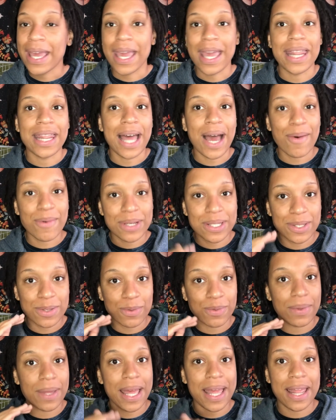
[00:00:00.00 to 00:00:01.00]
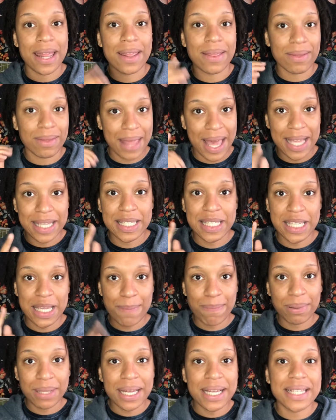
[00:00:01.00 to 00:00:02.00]
And that was, and that
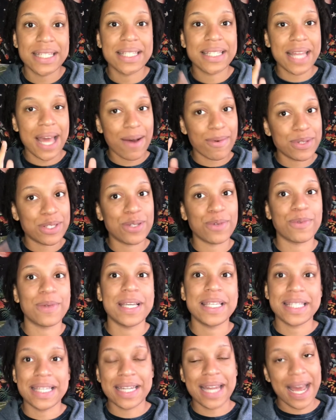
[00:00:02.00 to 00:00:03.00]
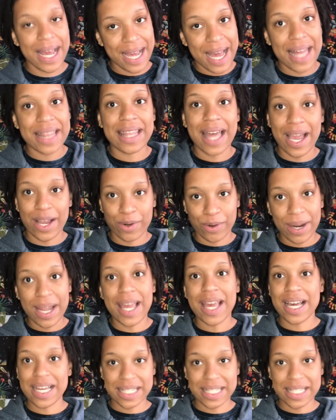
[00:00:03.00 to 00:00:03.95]
C plus, that was the reason I got that grade because